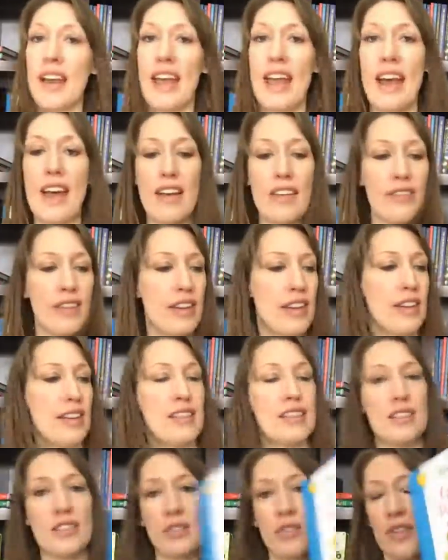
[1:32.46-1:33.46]
one I have
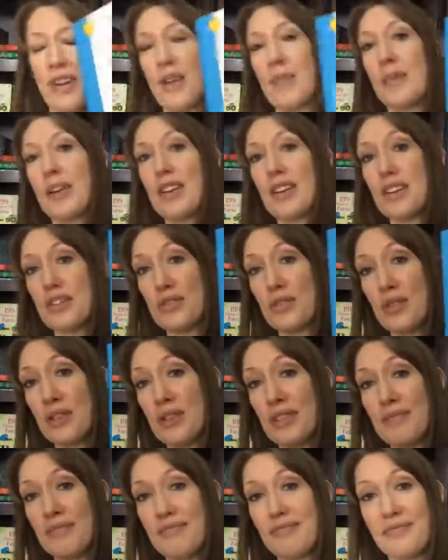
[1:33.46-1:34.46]
is grammar
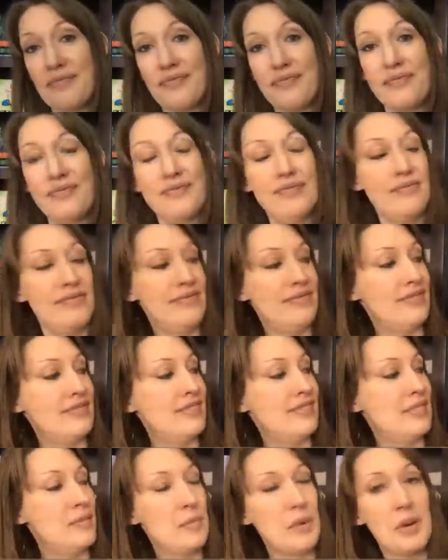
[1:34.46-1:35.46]
control. Put
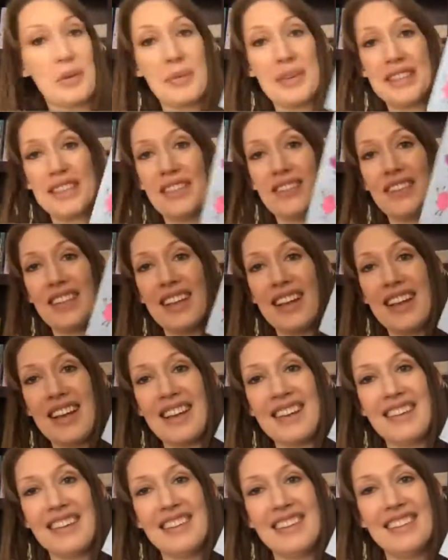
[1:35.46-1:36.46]
myself in the
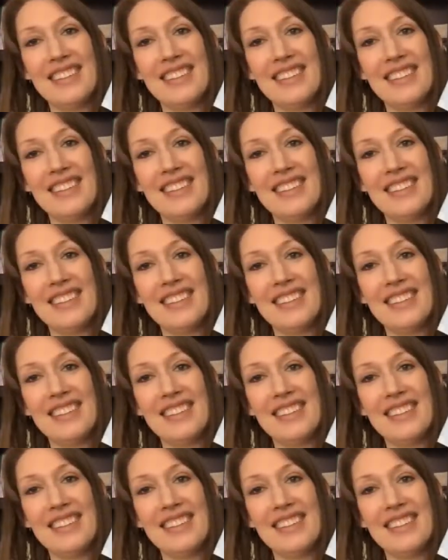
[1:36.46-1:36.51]
eye.